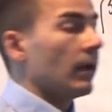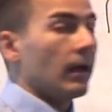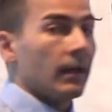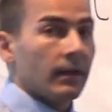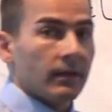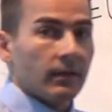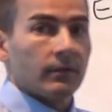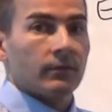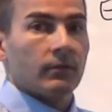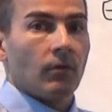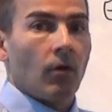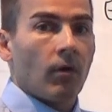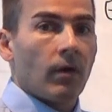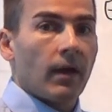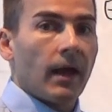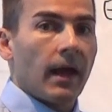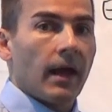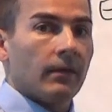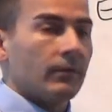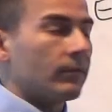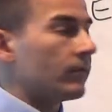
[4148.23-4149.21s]
or as
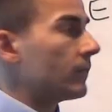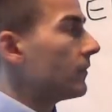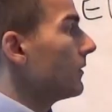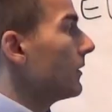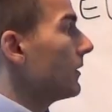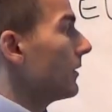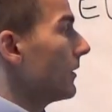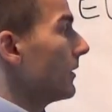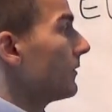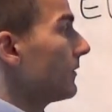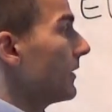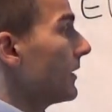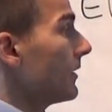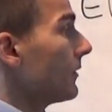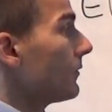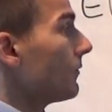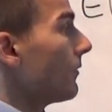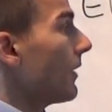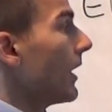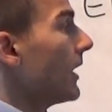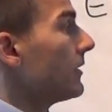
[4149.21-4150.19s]
long as it's
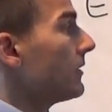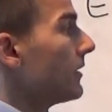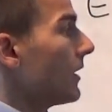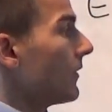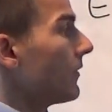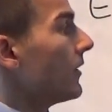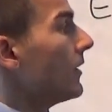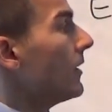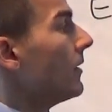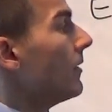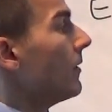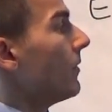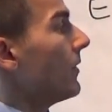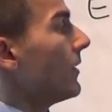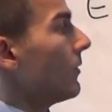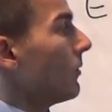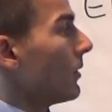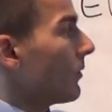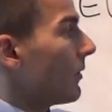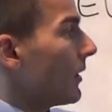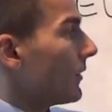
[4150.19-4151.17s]
satisfied that
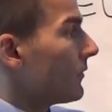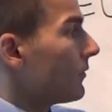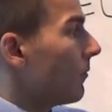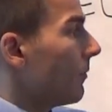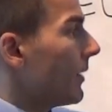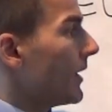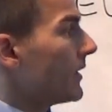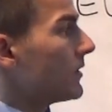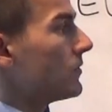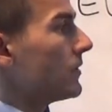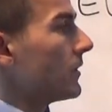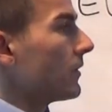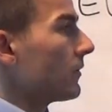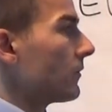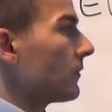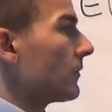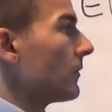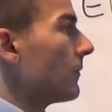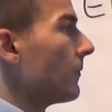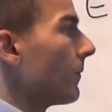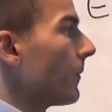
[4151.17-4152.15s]
the regressor
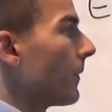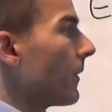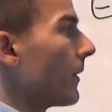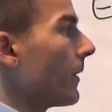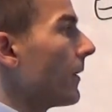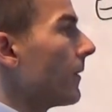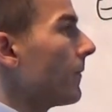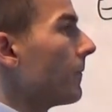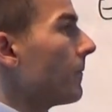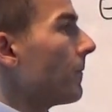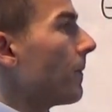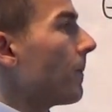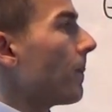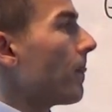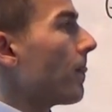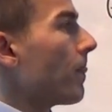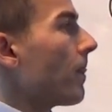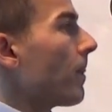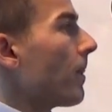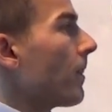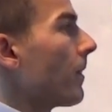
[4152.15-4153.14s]
matrix, yeah,
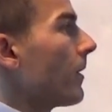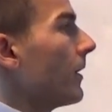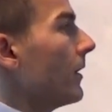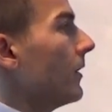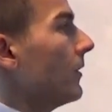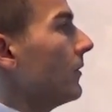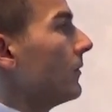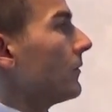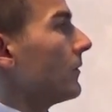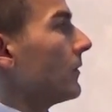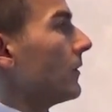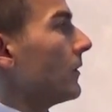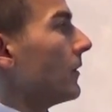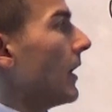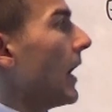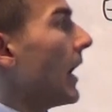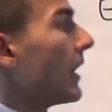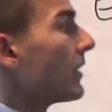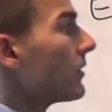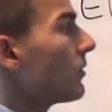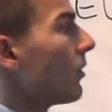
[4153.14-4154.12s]
is
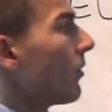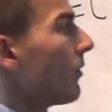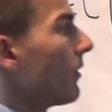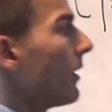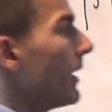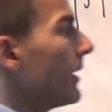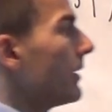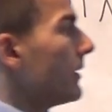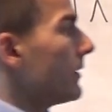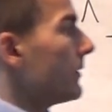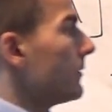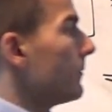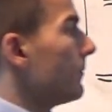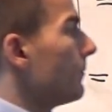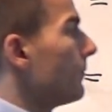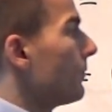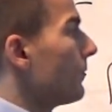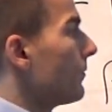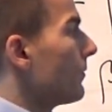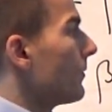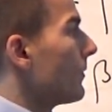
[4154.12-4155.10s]
uncorrelated
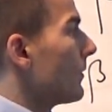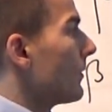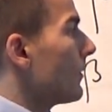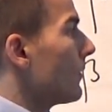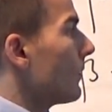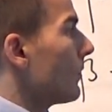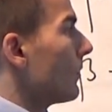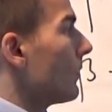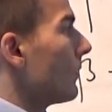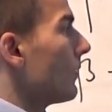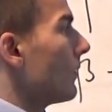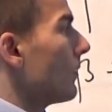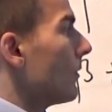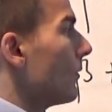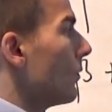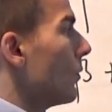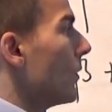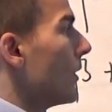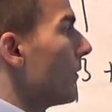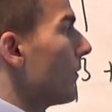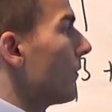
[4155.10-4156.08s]

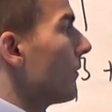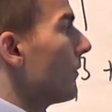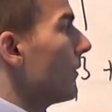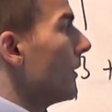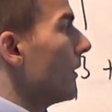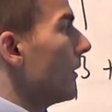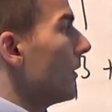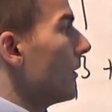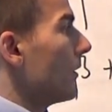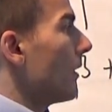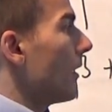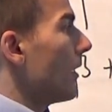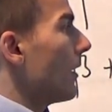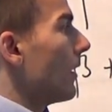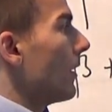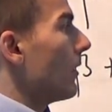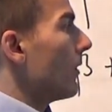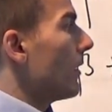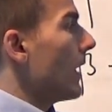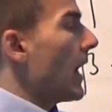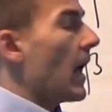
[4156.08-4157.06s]
with the
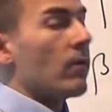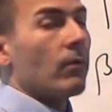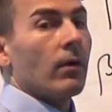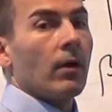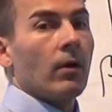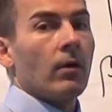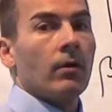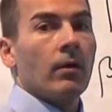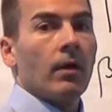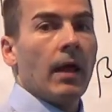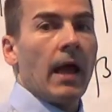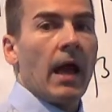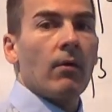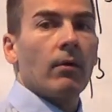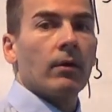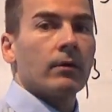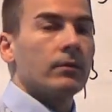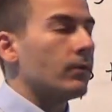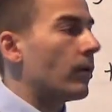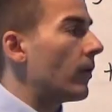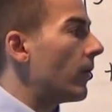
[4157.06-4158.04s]

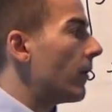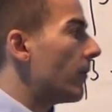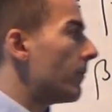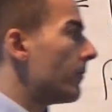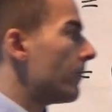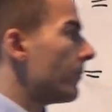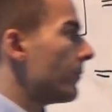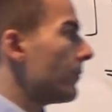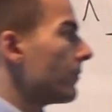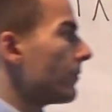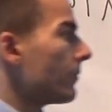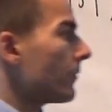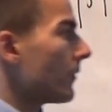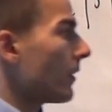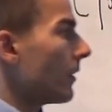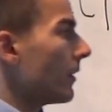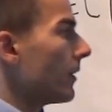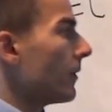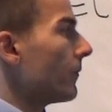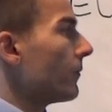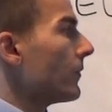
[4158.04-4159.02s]
error term,
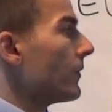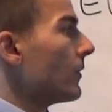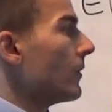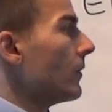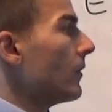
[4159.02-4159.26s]
yeah,